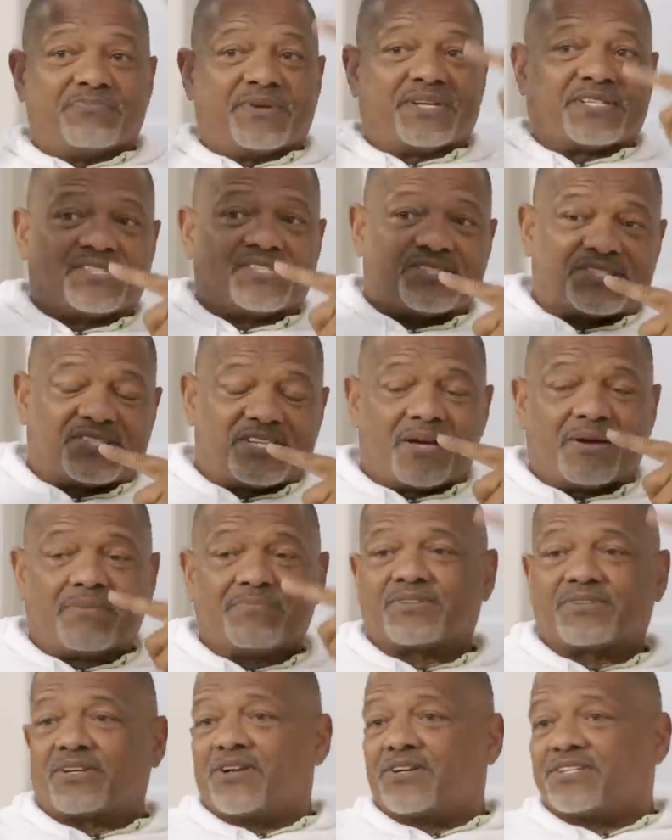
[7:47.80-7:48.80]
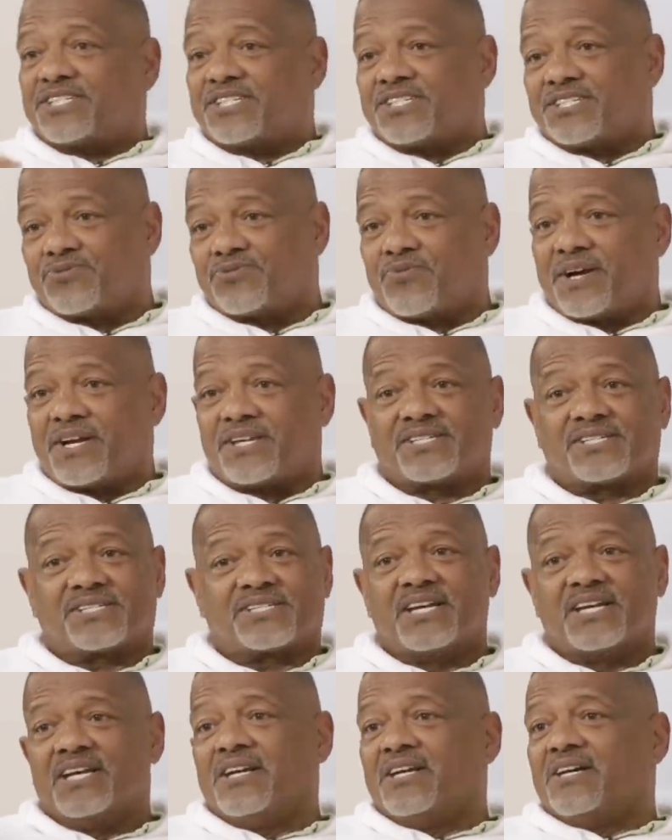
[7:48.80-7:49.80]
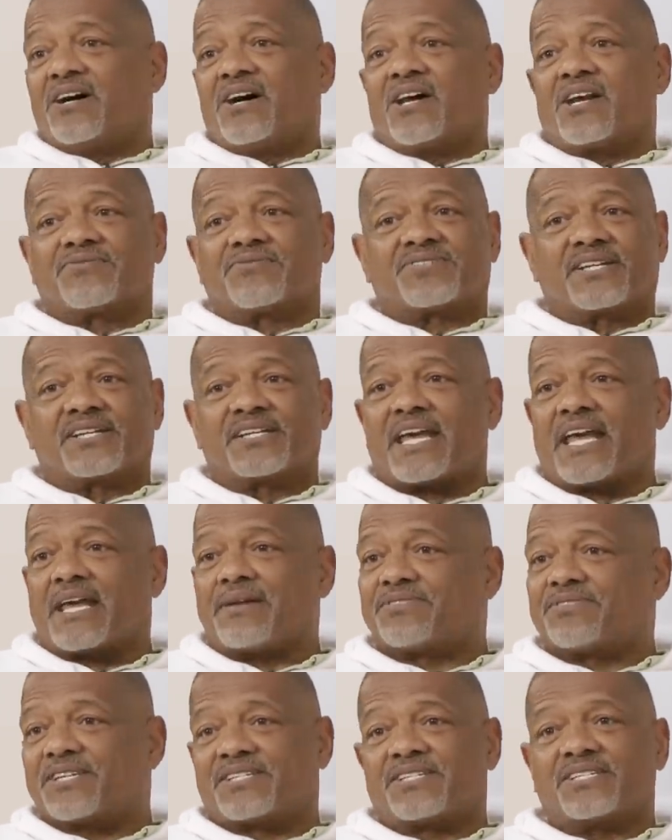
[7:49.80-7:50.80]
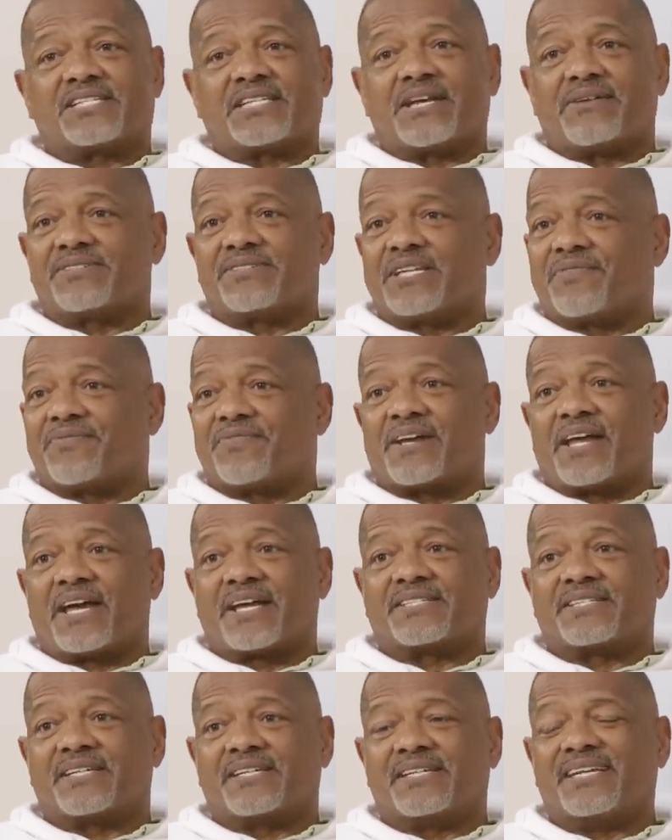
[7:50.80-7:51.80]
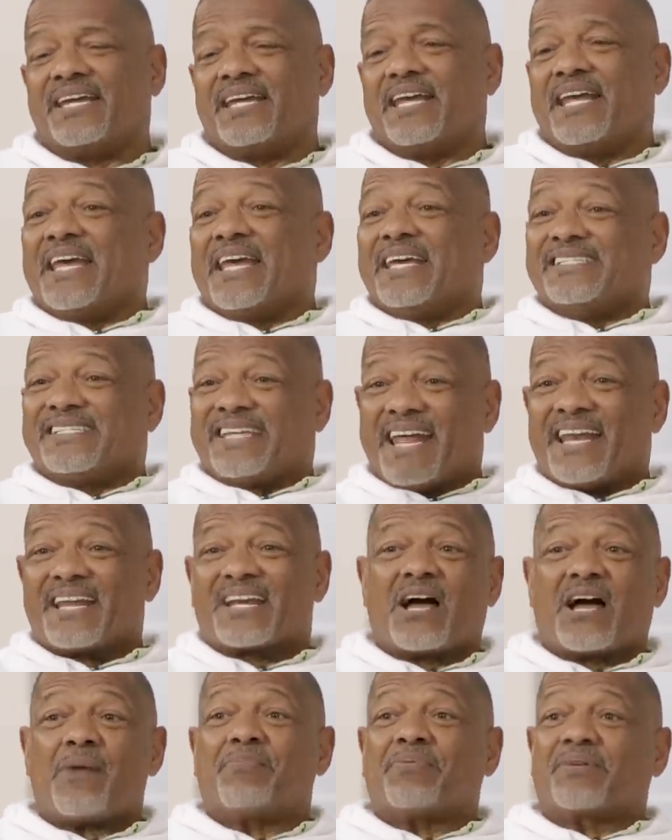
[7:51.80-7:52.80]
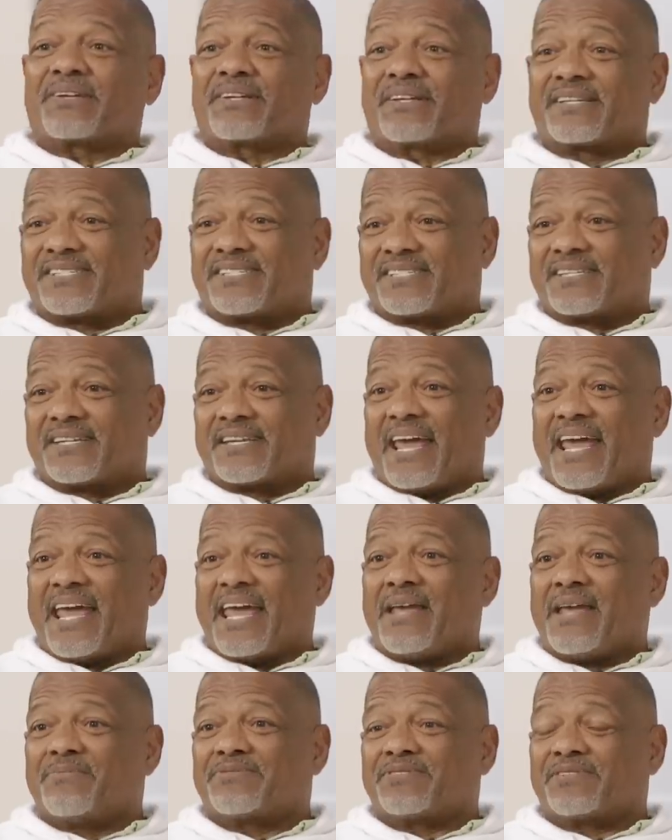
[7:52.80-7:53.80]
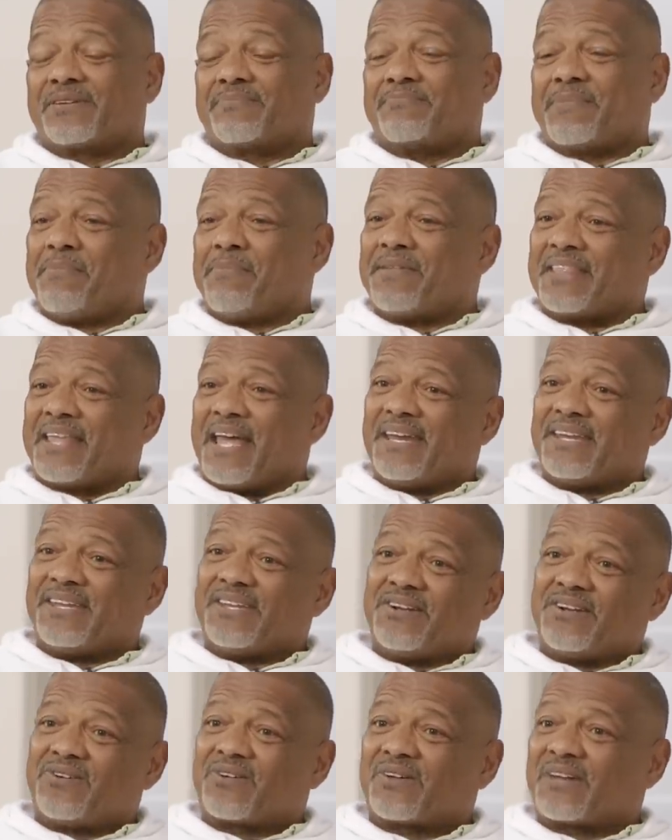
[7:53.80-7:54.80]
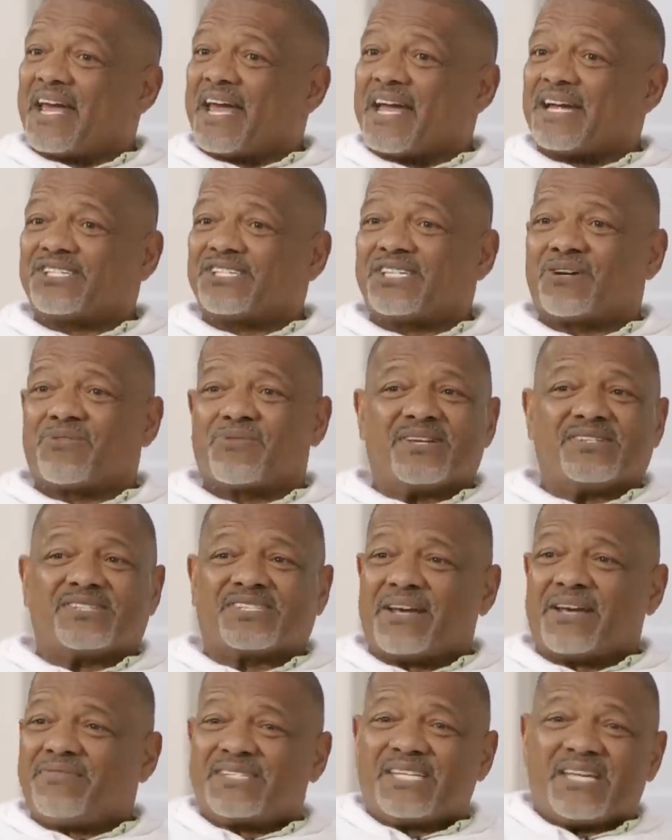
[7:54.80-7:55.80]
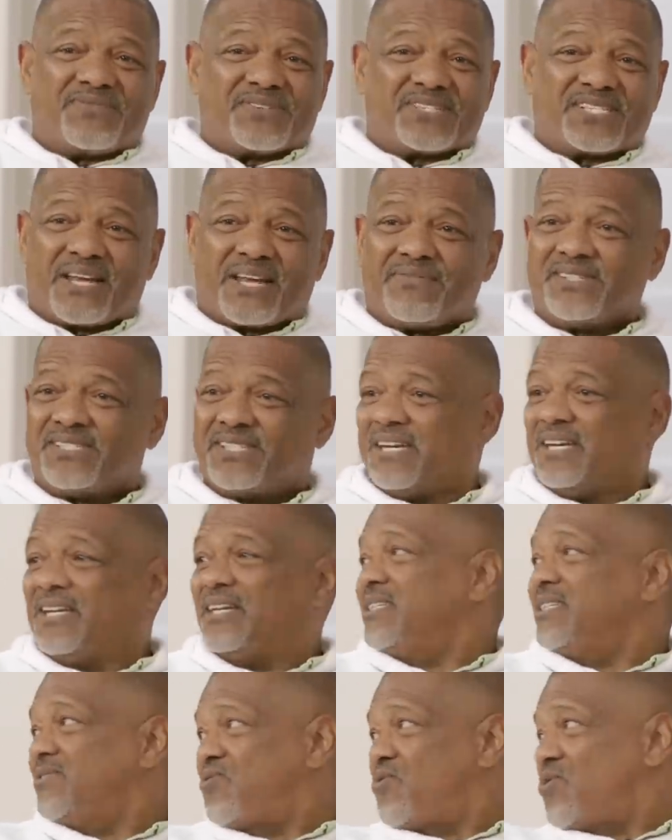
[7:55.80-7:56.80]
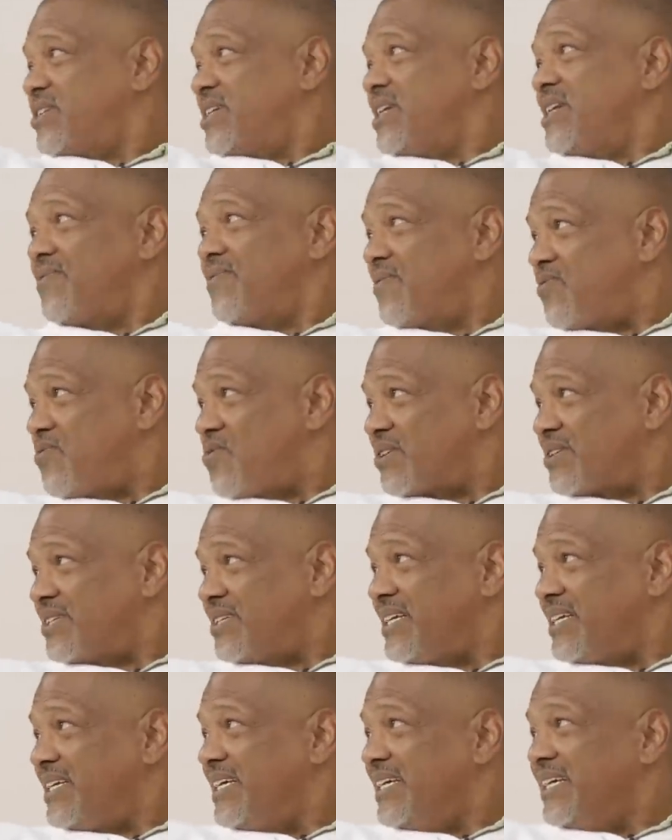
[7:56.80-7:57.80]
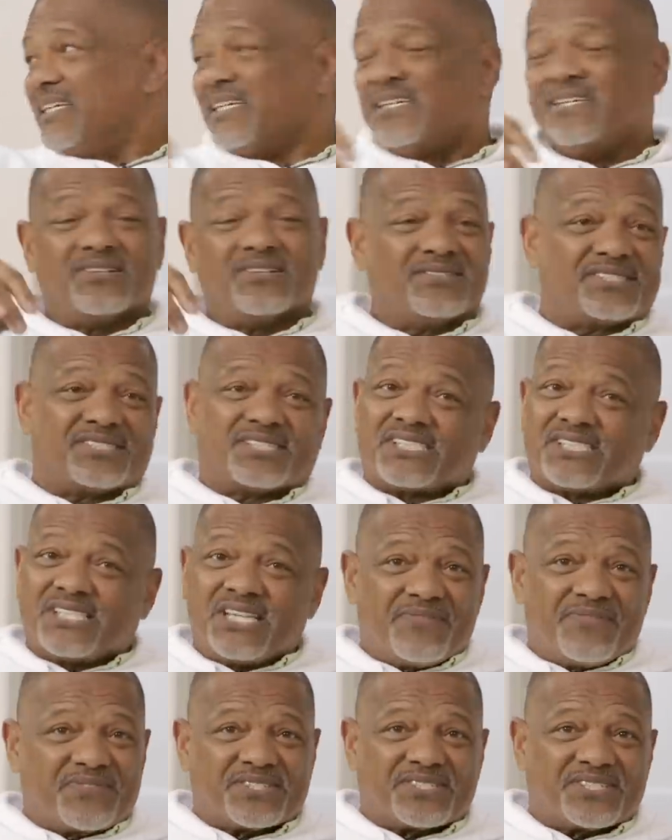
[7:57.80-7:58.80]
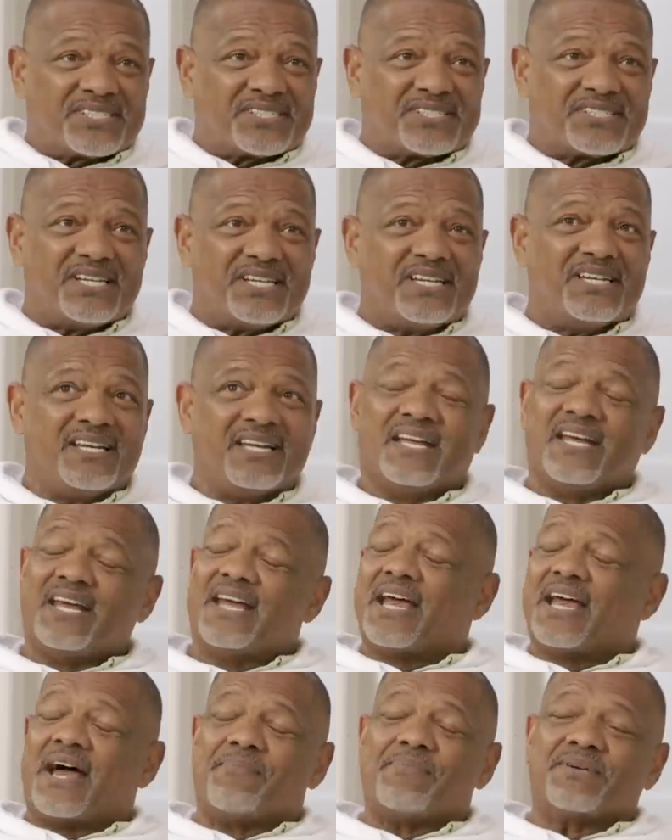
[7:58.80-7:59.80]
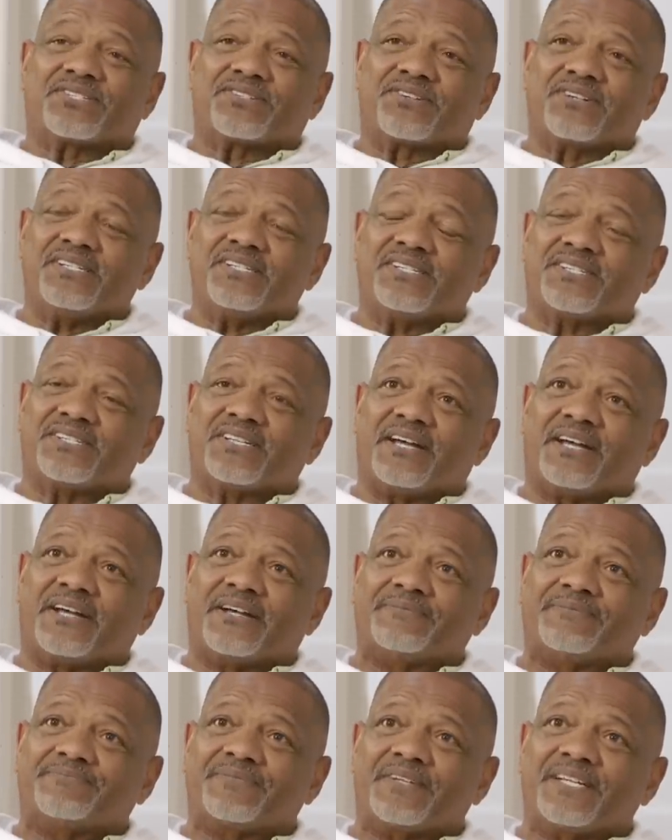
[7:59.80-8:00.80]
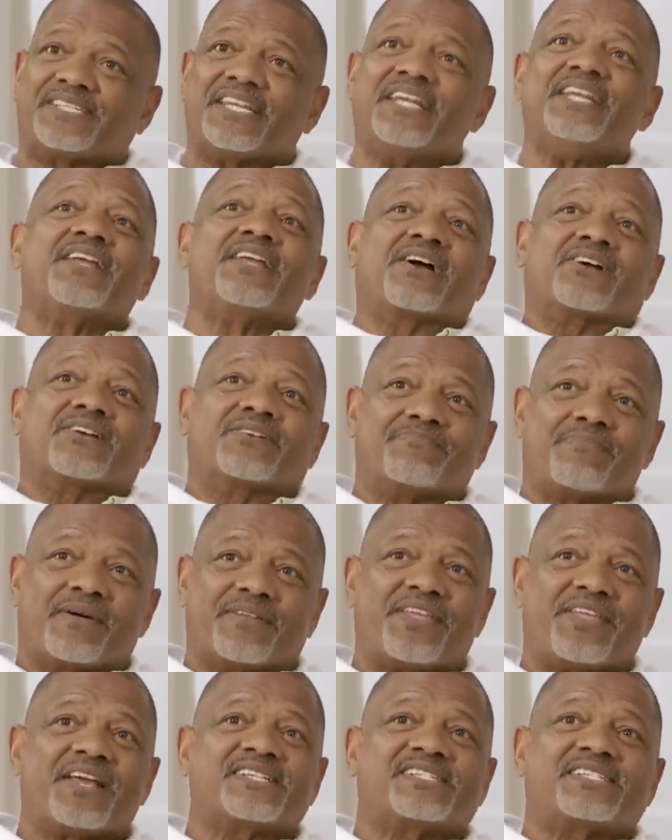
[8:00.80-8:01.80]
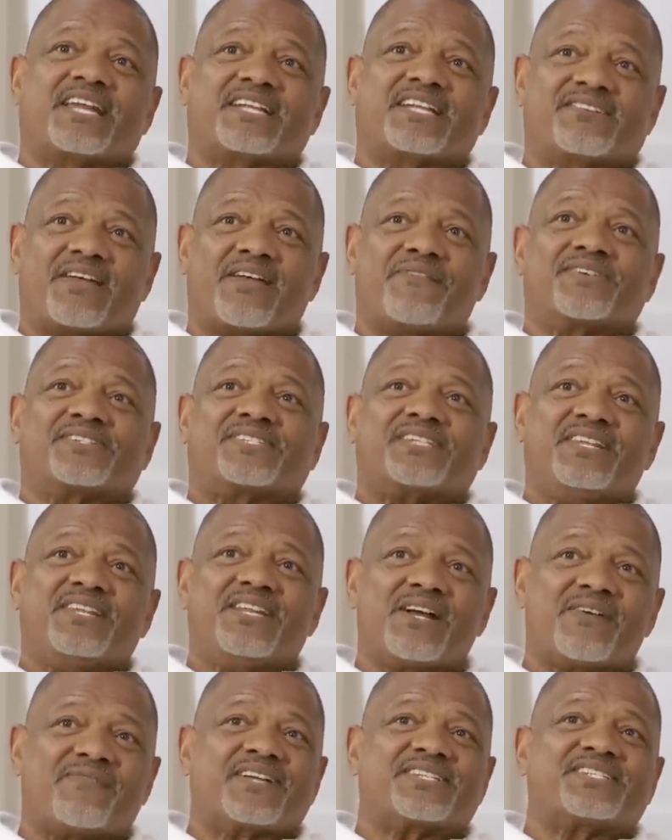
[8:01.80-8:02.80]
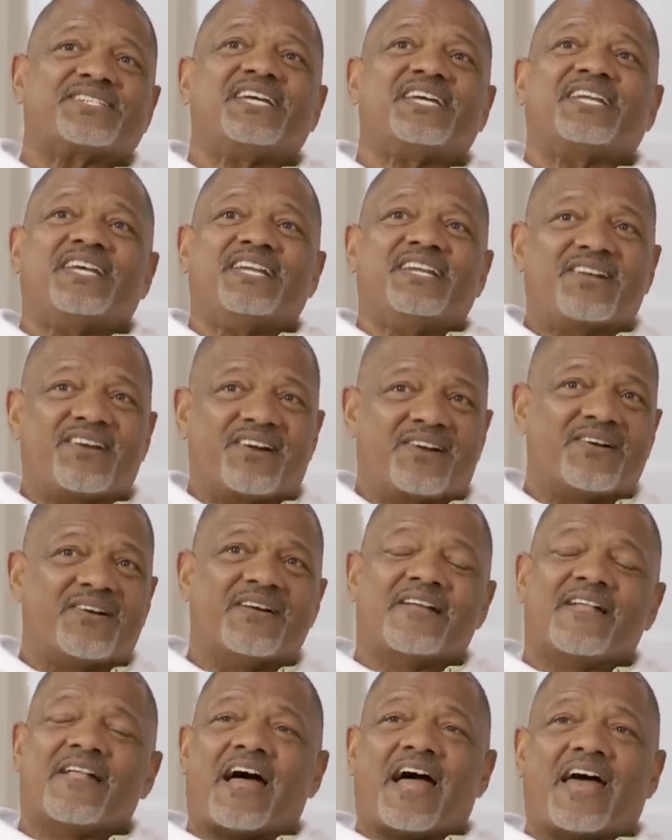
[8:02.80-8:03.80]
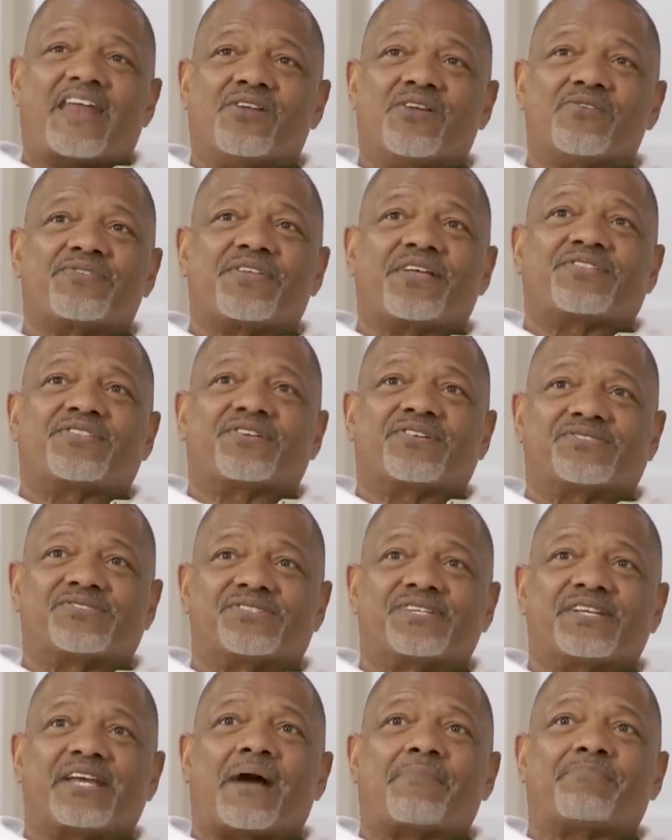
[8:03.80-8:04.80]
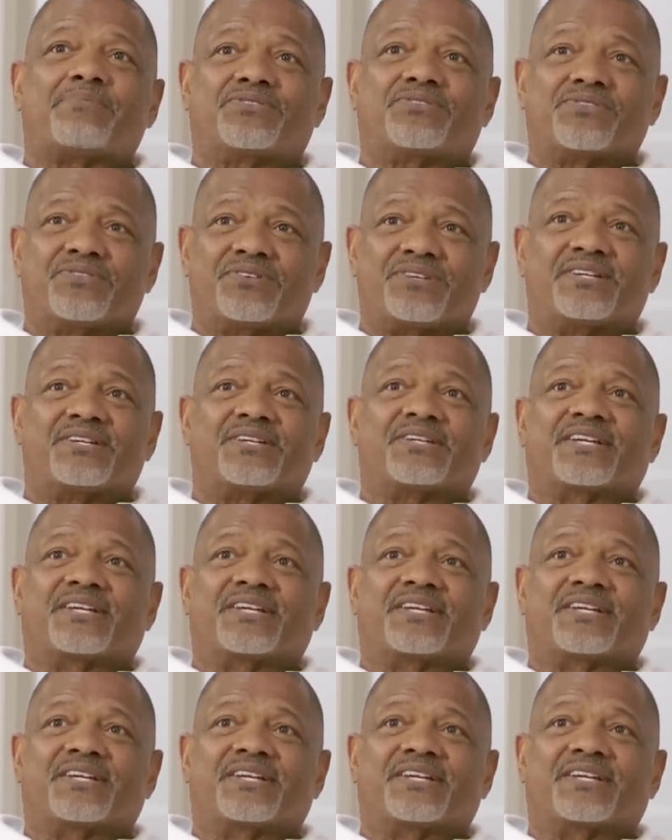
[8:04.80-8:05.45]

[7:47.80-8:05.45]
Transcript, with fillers: missing some clutch situations. All of a sudden, game 60, 17 for 19. Yeah. He, he's had a couple of games, maybe that year or last year, where he's 17 for 17, he's 14 for 14, you know, he's 16 for 16. I mean, so he's, uh, it's in there. My thing is that if it's in there, if I see it in there, I know that there's the opportunity